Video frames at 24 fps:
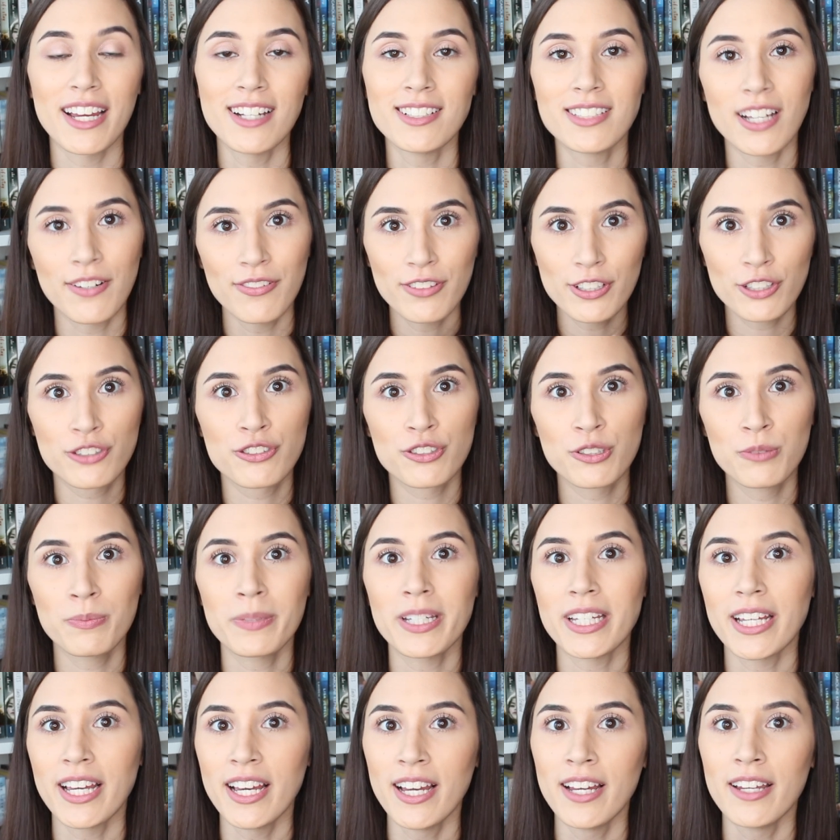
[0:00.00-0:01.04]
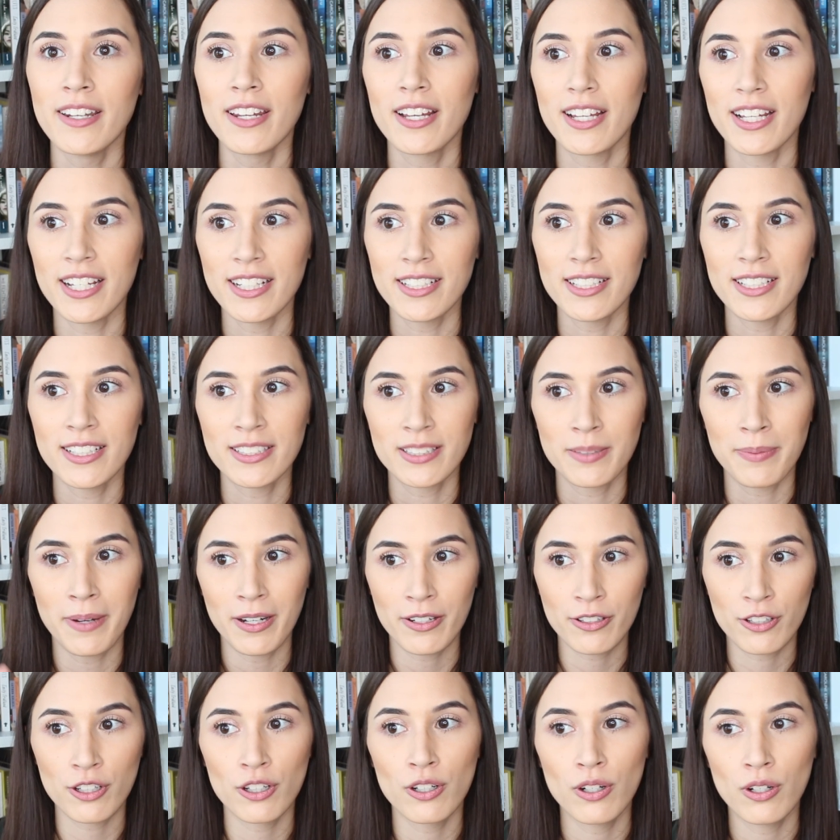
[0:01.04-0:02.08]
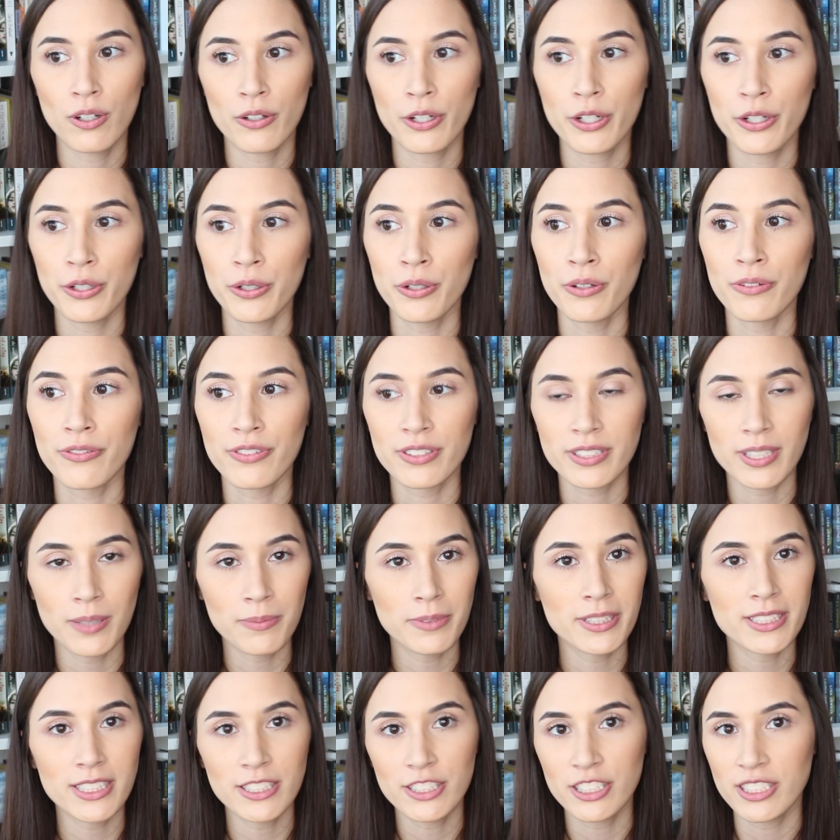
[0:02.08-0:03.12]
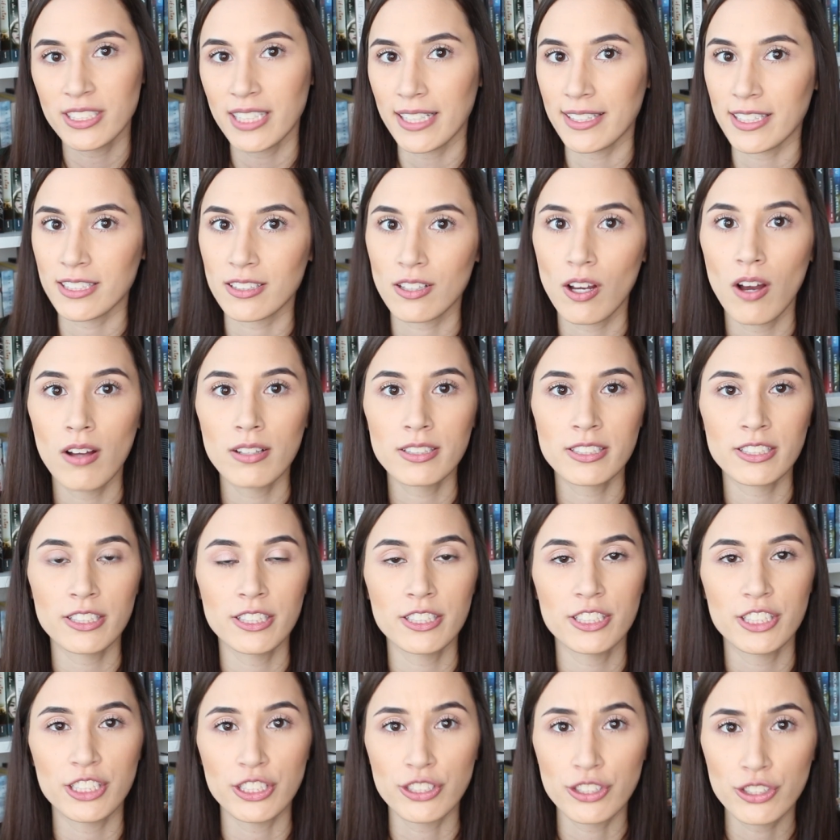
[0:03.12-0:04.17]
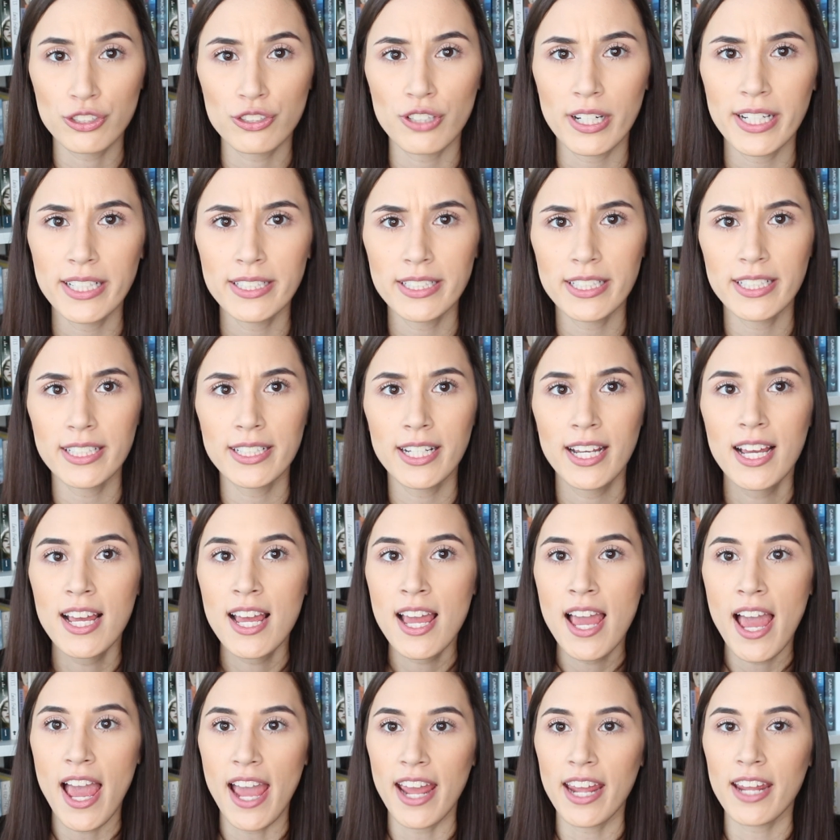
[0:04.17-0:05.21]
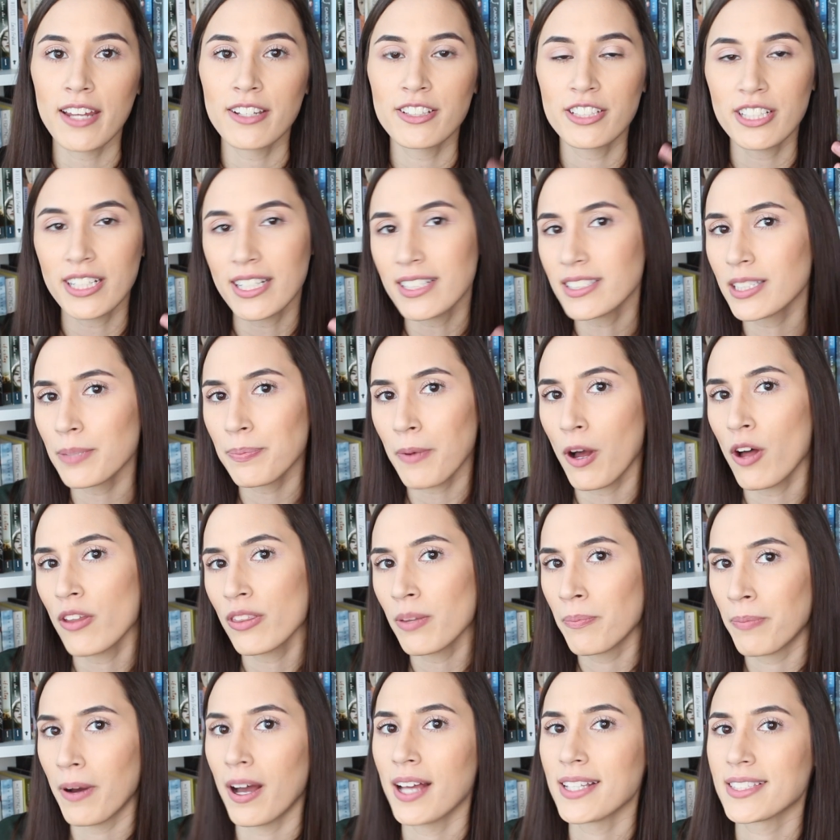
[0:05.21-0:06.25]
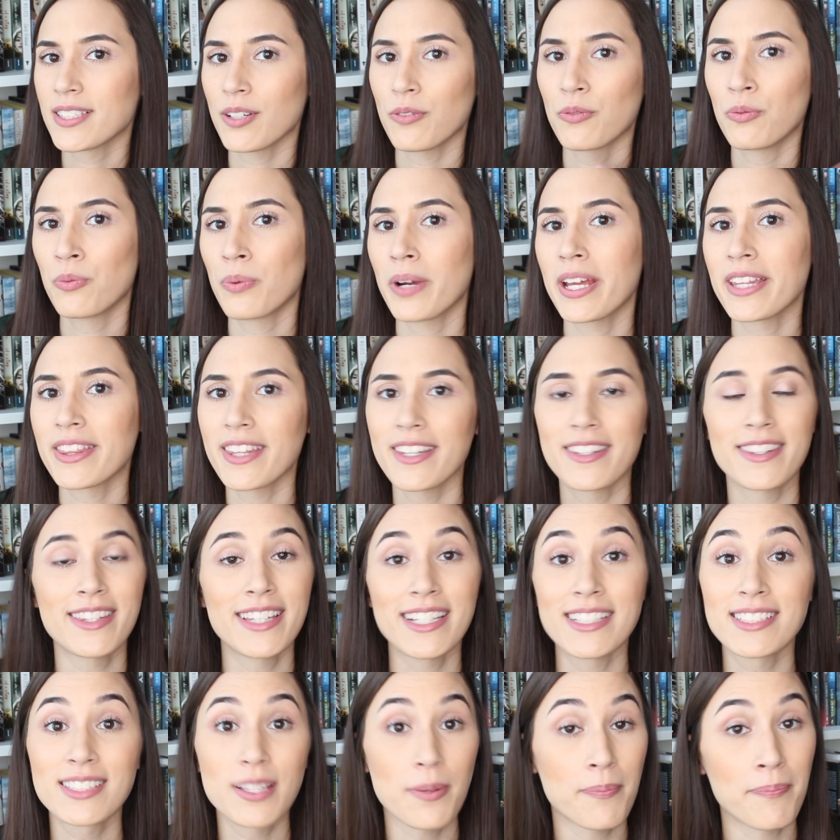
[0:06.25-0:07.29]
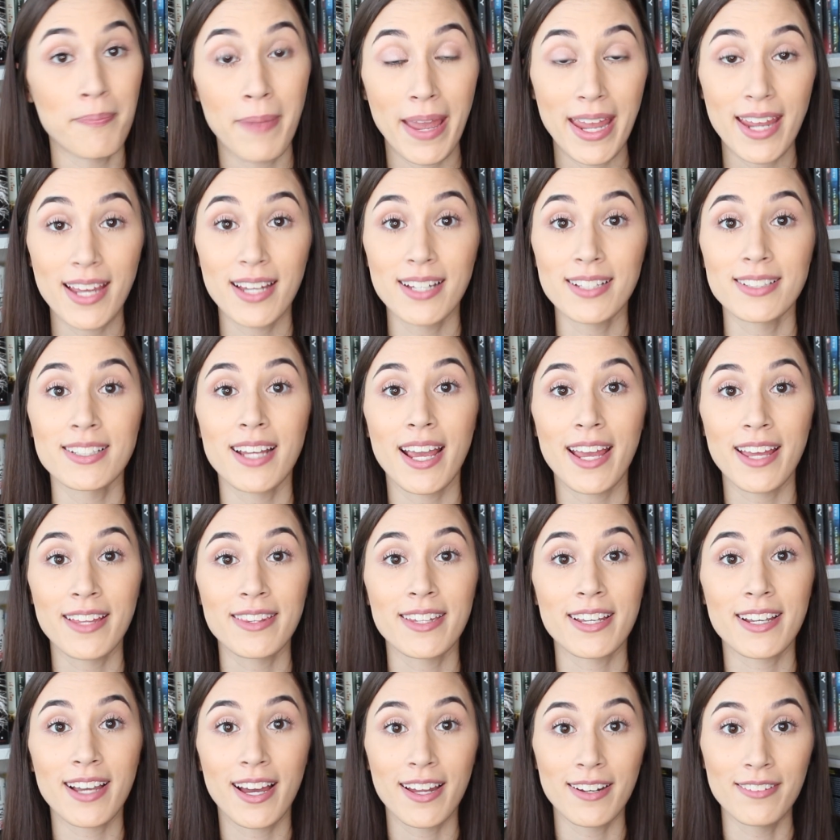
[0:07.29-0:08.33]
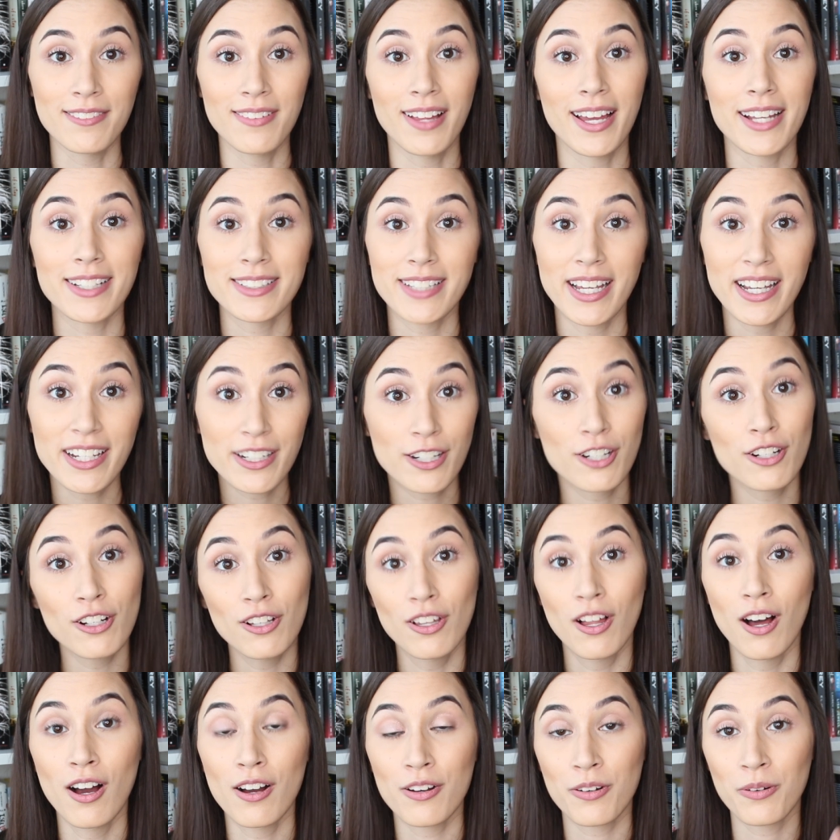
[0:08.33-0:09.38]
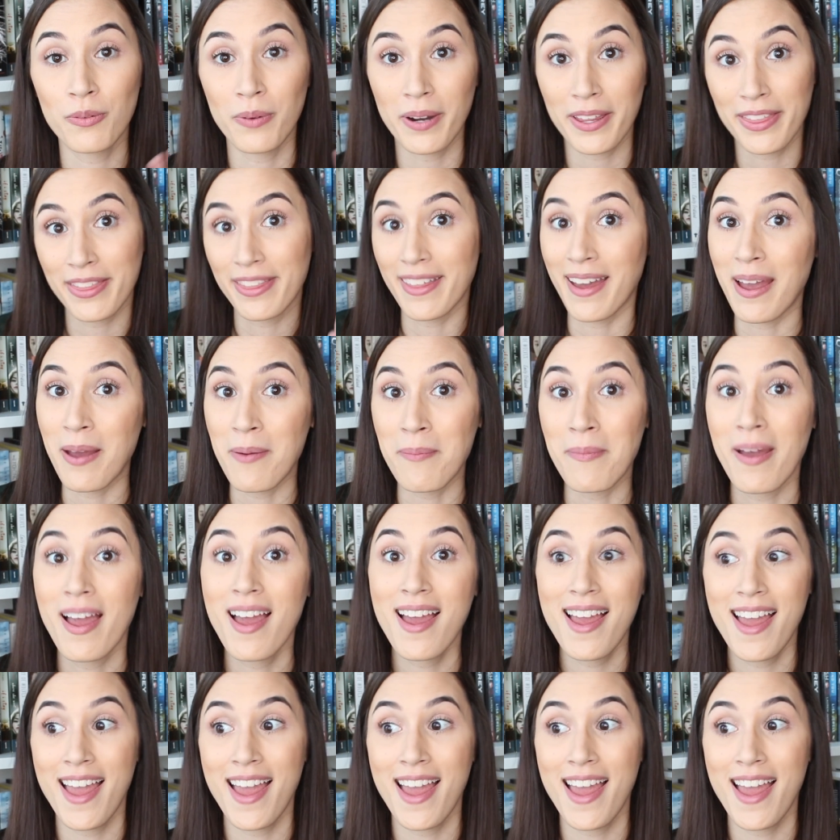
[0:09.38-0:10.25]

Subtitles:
It definitely drew me in. It is about a girl who, for some reason, she's at this concert, she's stranded, and she ends up on the bus with this band, and they kind of like take her along with them.